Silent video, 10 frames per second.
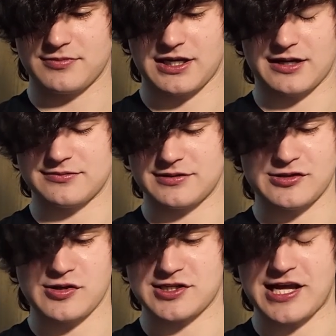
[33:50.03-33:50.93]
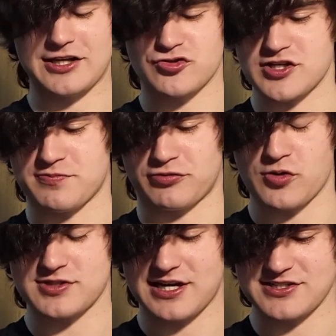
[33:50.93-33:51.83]
Yeah, it illustrates
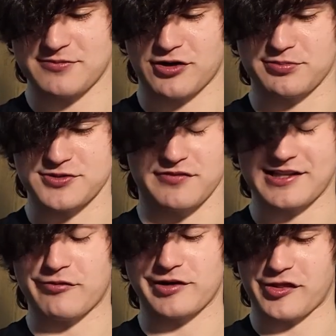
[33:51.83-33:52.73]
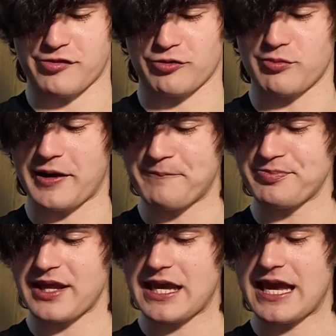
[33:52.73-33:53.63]
process and problem solving. That really threw me.
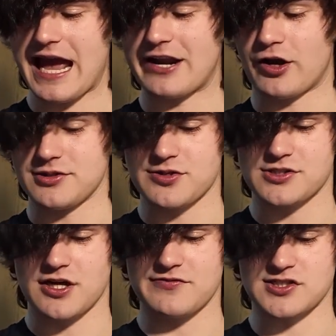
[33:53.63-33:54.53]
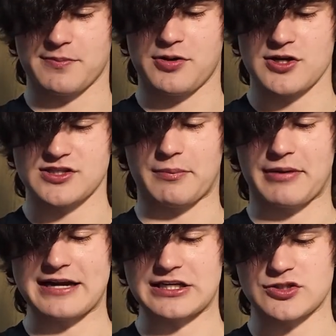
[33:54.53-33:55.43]
And it also serves as a personal
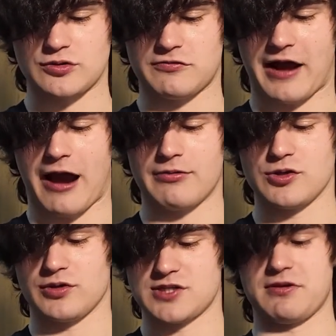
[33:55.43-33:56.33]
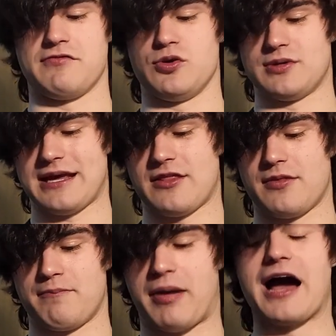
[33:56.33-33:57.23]
branding tool for how you want to be viewed
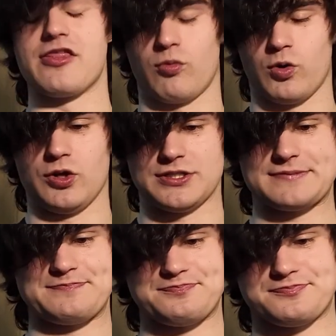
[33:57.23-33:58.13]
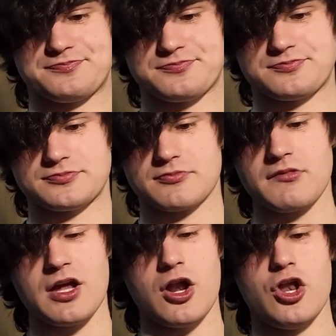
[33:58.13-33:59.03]
by the world.
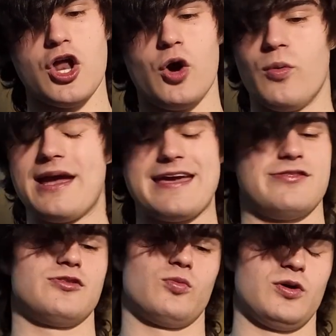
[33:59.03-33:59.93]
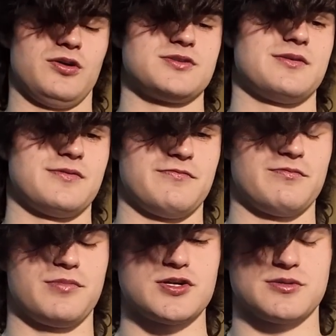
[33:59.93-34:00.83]
No, in the world.
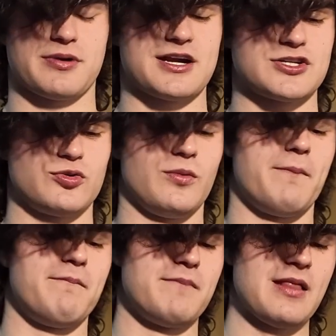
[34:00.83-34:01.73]
Personal branding tool.